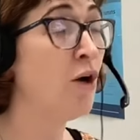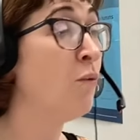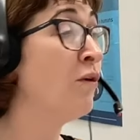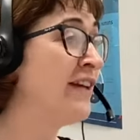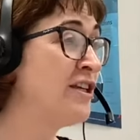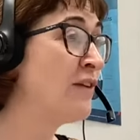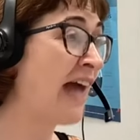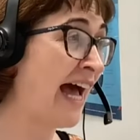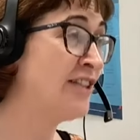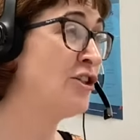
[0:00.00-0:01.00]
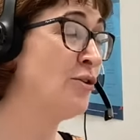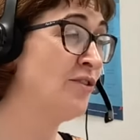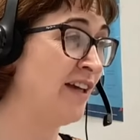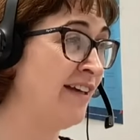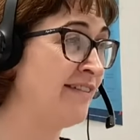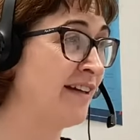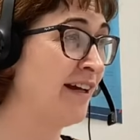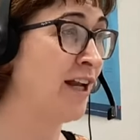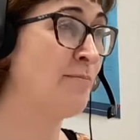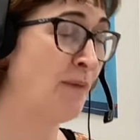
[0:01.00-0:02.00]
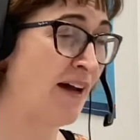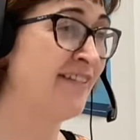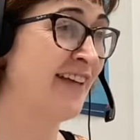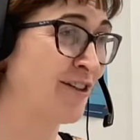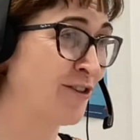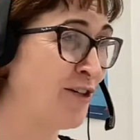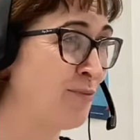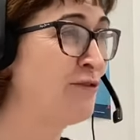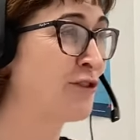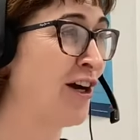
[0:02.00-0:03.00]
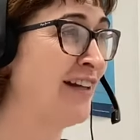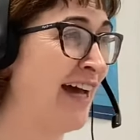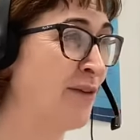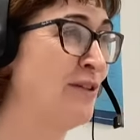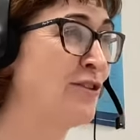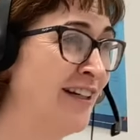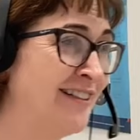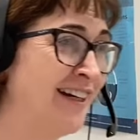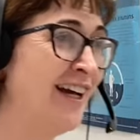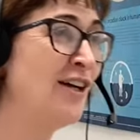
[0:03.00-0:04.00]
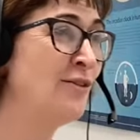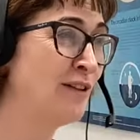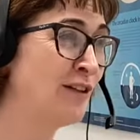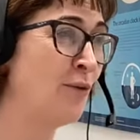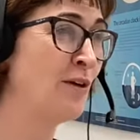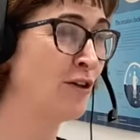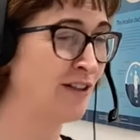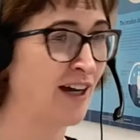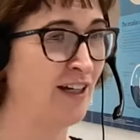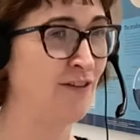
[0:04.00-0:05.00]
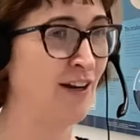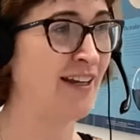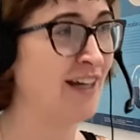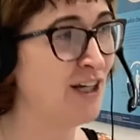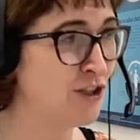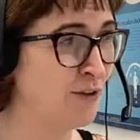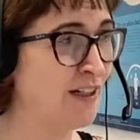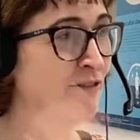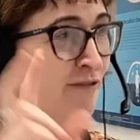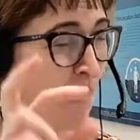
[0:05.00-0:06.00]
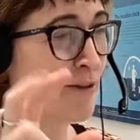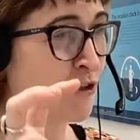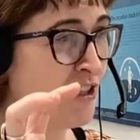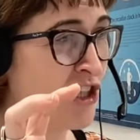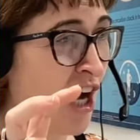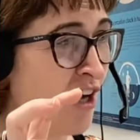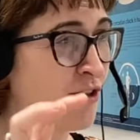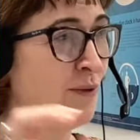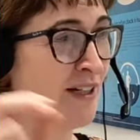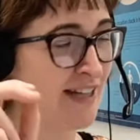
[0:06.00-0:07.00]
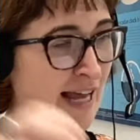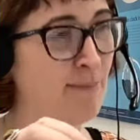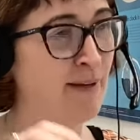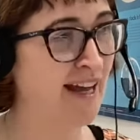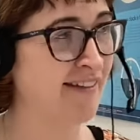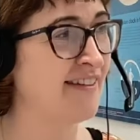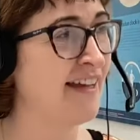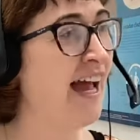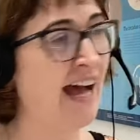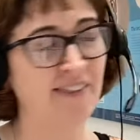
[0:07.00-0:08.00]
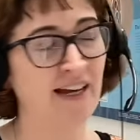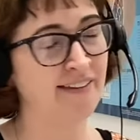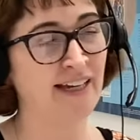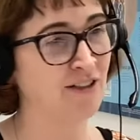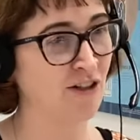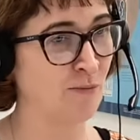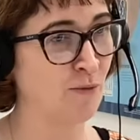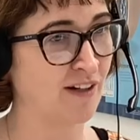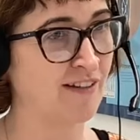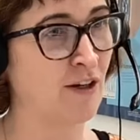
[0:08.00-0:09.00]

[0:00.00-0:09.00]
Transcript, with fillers: One thing you can't use is lipopolysaccharide. We've tried that. We tried, we thought we could kind of like do an inflammatory shock with LPS and, and that doesn't work.